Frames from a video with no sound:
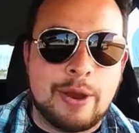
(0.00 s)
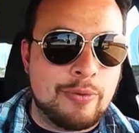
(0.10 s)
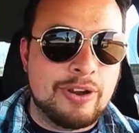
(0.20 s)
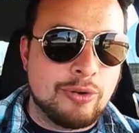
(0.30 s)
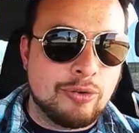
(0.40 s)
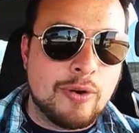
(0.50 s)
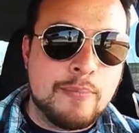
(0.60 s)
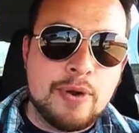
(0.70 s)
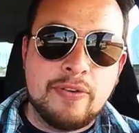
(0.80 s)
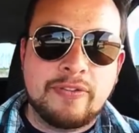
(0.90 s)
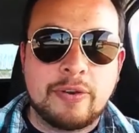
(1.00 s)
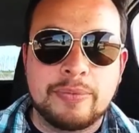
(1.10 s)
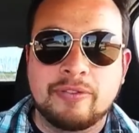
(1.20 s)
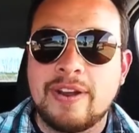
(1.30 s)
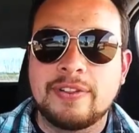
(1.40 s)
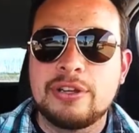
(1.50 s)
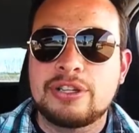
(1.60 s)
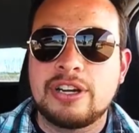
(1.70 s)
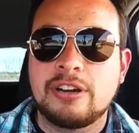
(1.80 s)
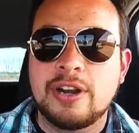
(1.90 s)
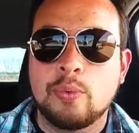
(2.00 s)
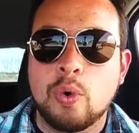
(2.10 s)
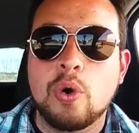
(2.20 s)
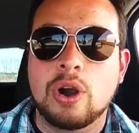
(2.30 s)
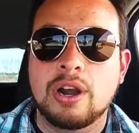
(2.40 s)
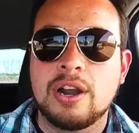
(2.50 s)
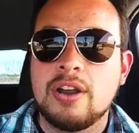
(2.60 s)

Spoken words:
we were removed from the Revolutionary War,